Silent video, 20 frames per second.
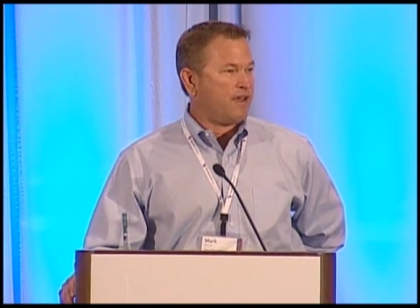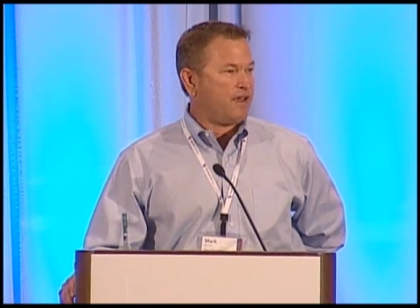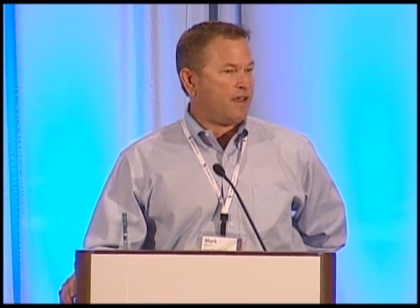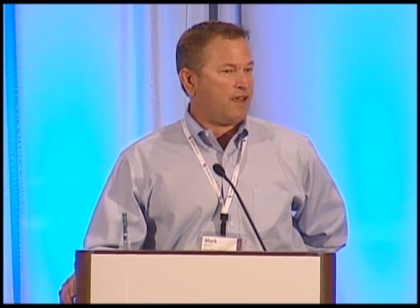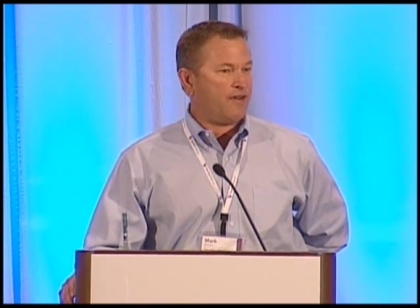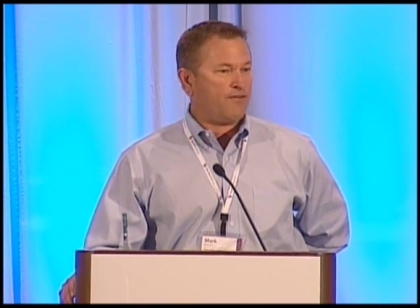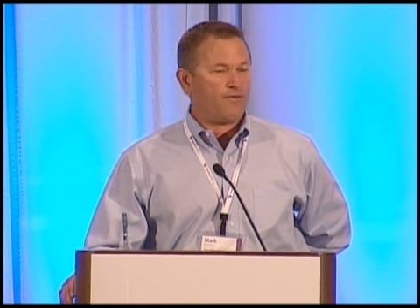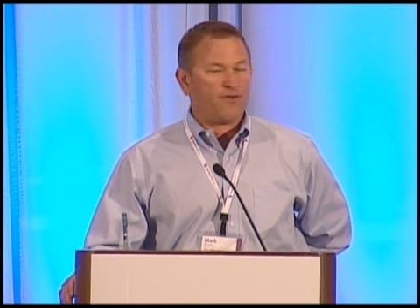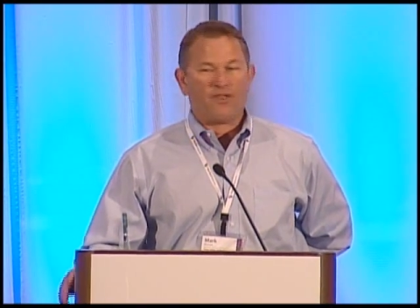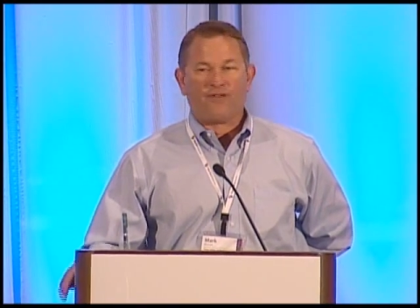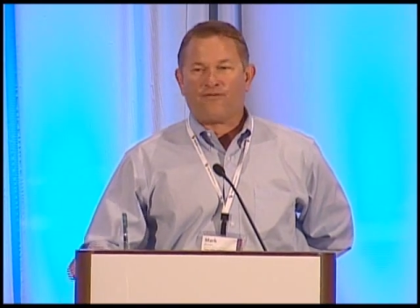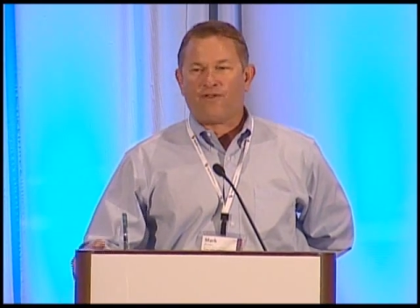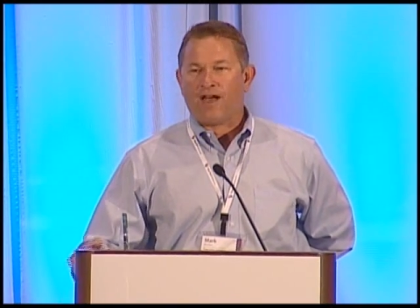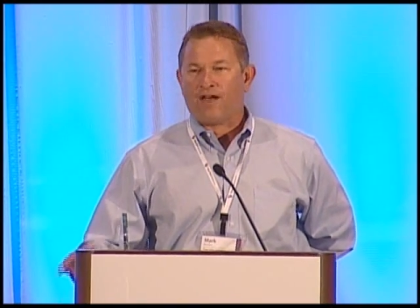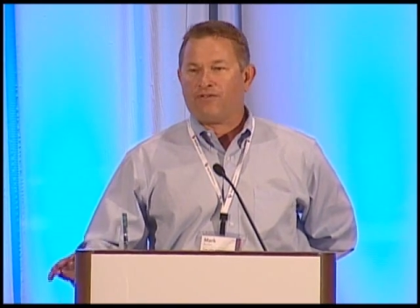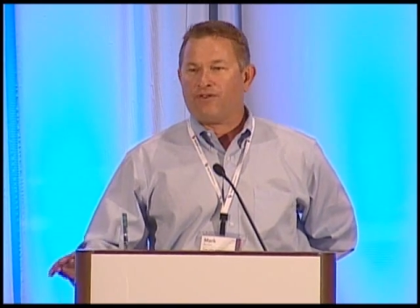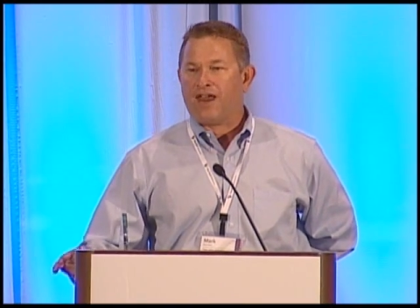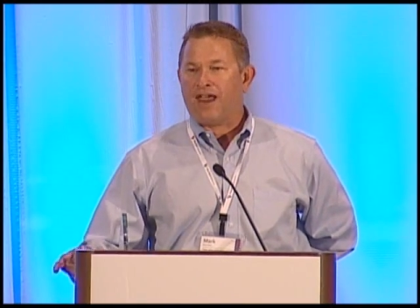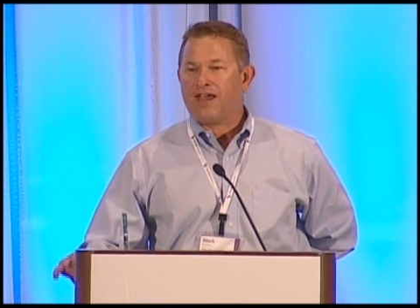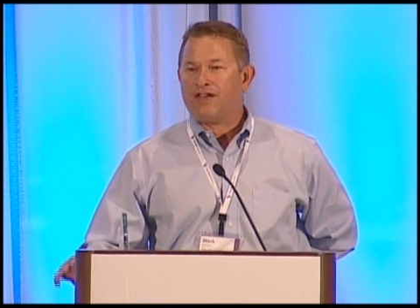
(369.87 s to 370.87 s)
uh, for the
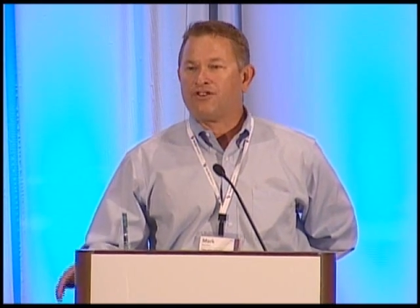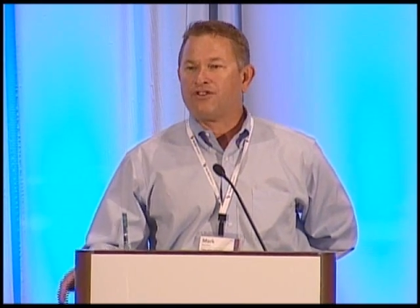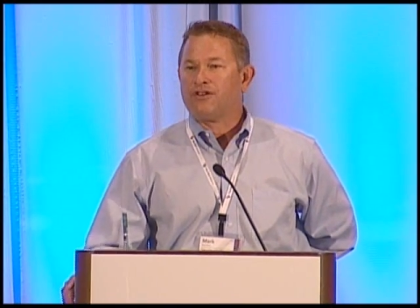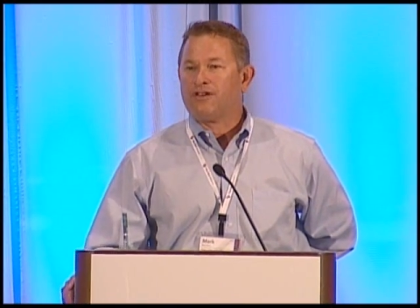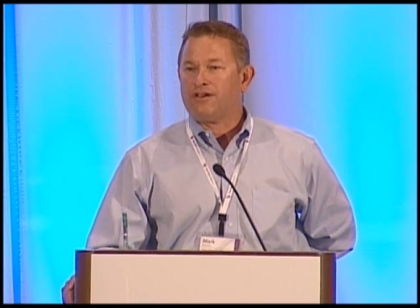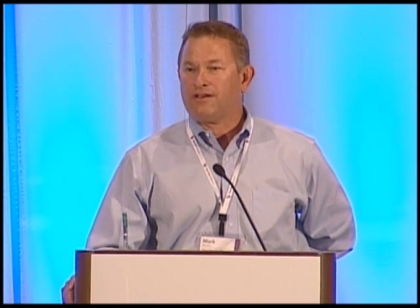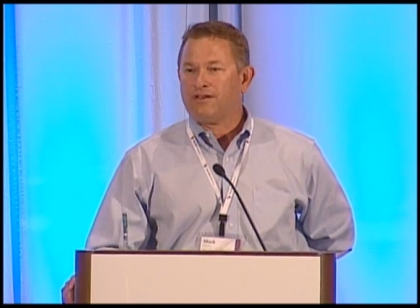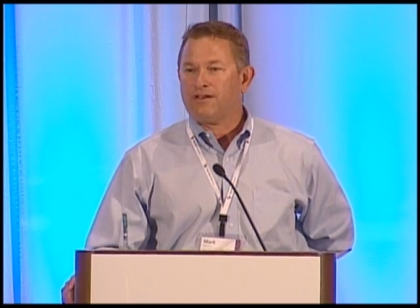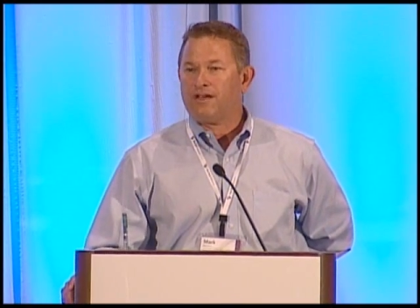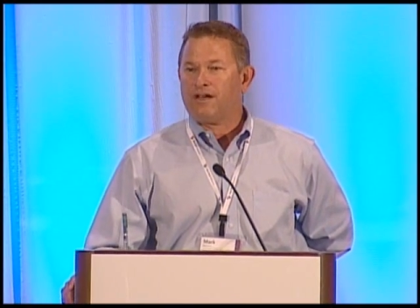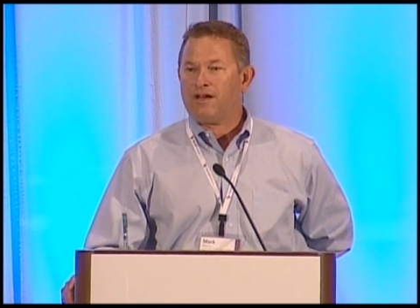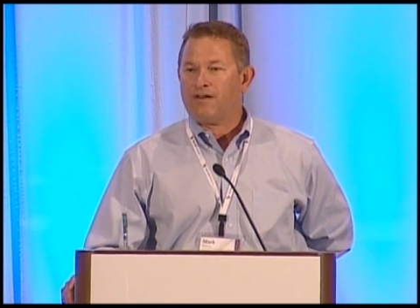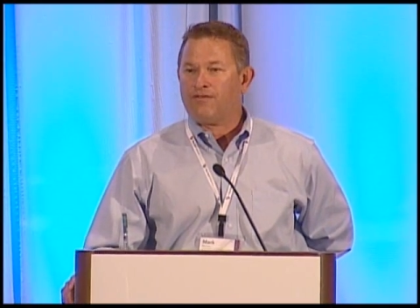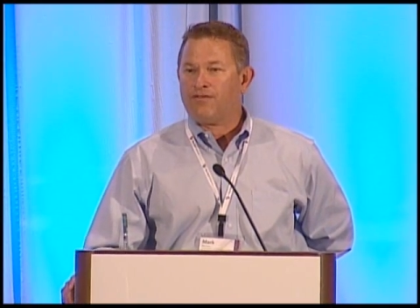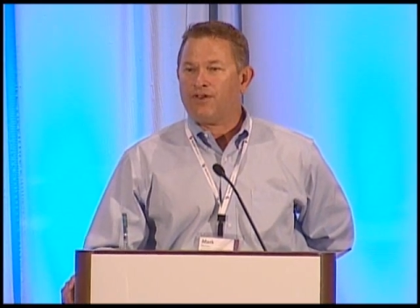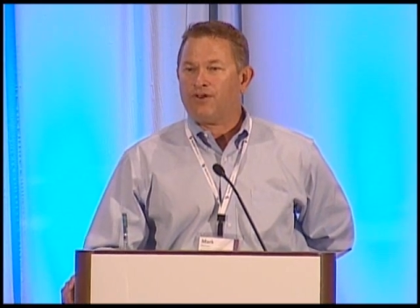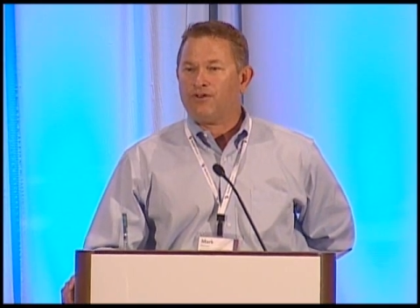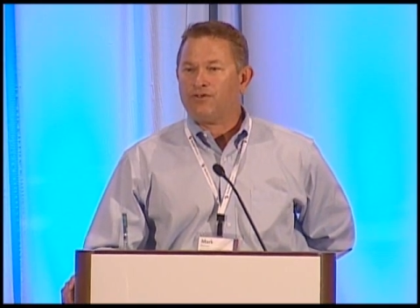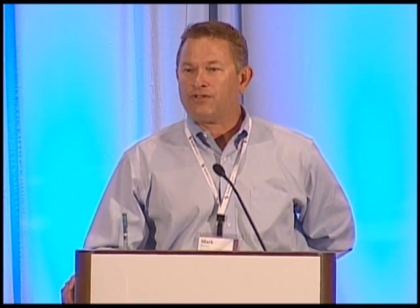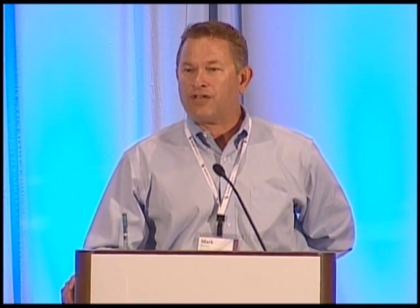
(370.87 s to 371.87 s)
foundation
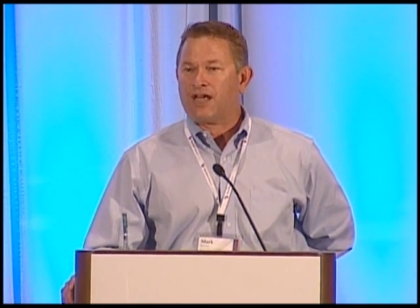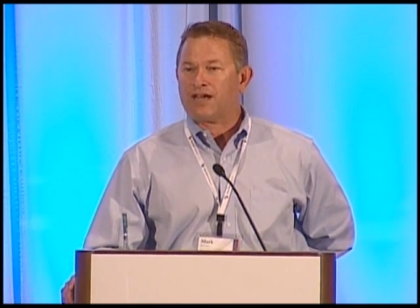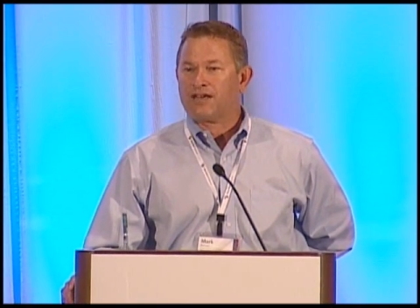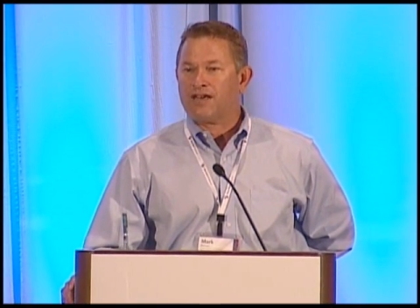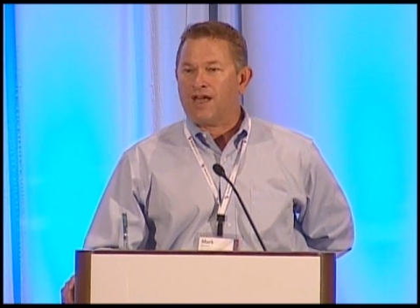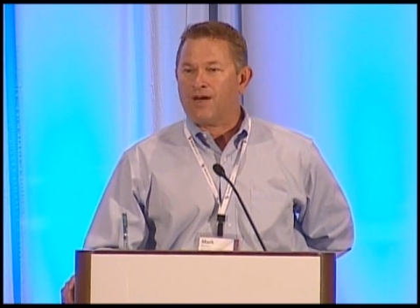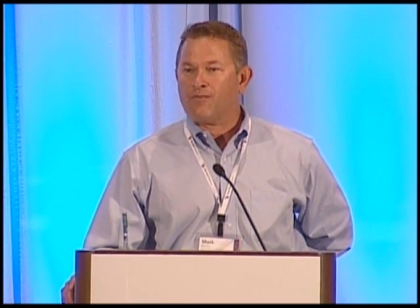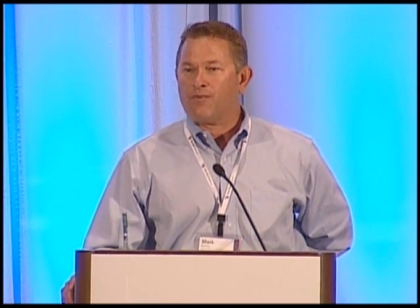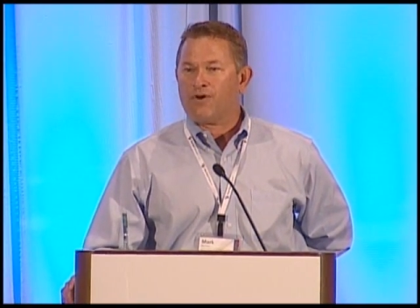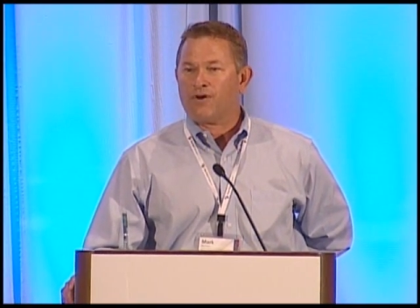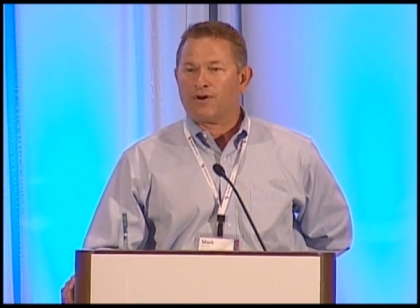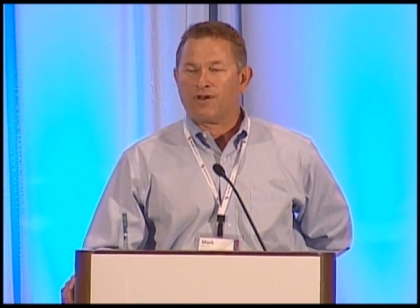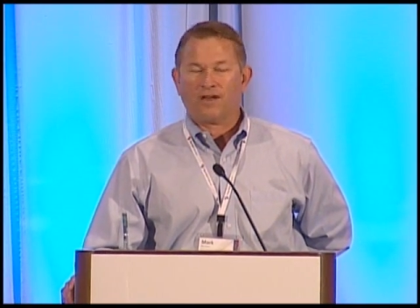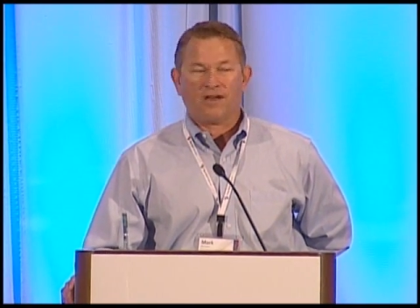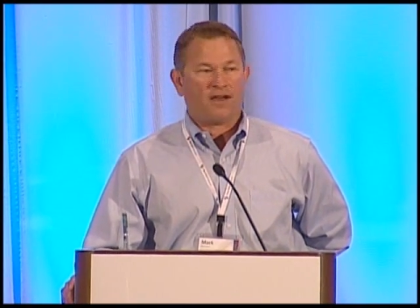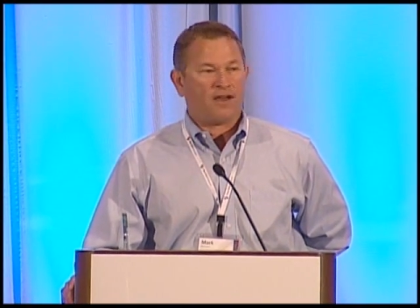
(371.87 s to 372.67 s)
of the New Tech Network.